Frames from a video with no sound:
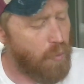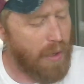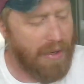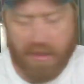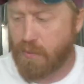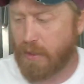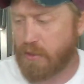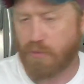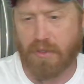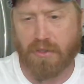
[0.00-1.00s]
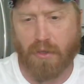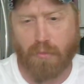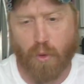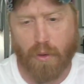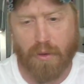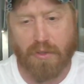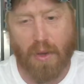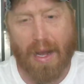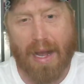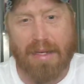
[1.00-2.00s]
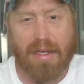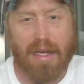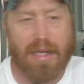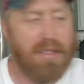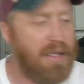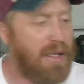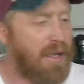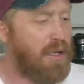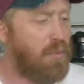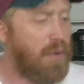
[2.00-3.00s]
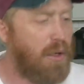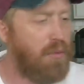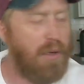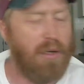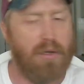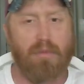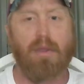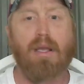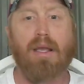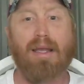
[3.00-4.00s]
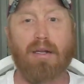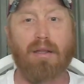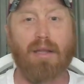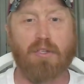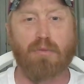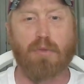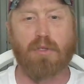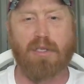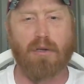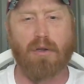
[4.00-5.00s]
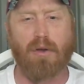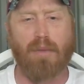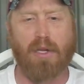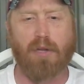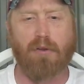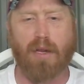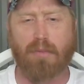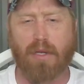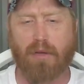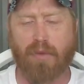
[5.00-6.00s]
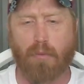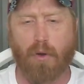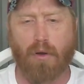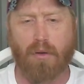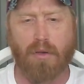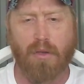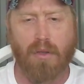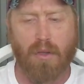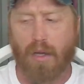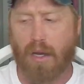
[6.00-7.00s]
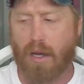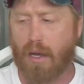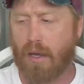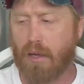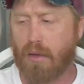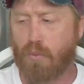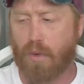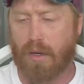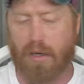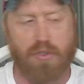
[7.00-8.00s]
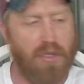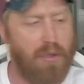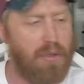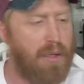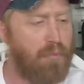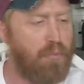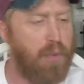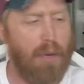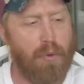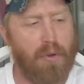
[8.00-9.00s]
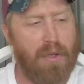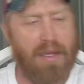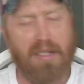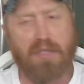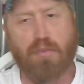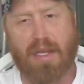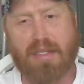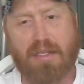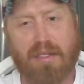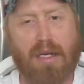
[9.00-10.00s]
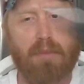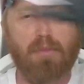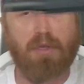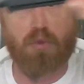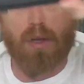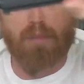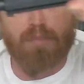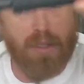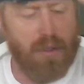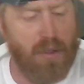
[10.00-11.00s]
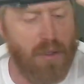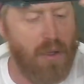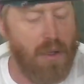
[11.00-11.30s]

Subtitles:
why these measurements are important. So I did not see anywhere where in the lecture material, I mean, correct me if I'm wrong, where it showed to properly headspace and time this weapon.